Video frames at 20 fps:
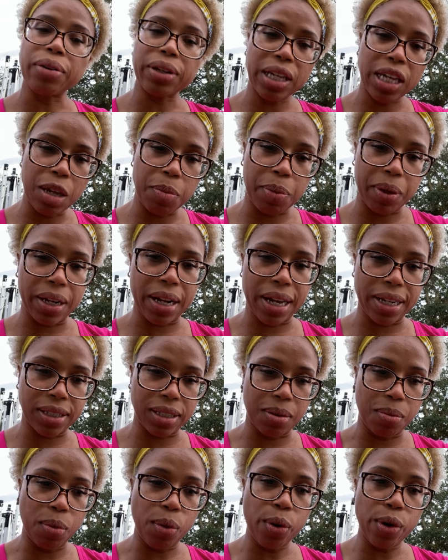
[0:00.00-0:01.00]
keep it nice
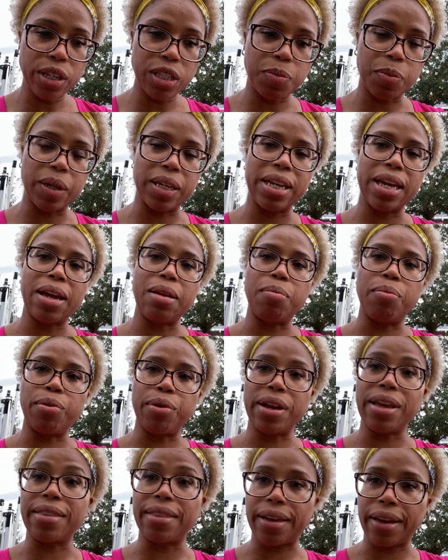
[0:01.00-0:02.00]
and moist, but yet
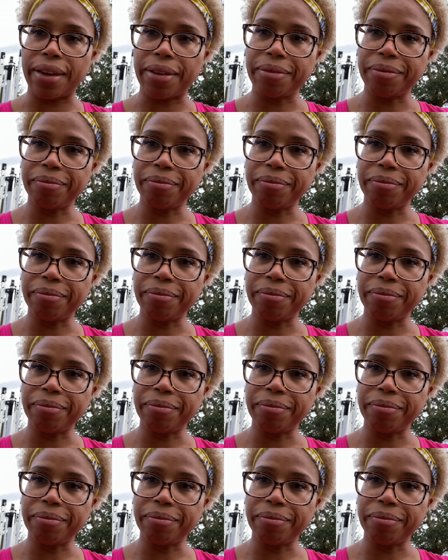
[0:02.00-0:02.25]
breathing.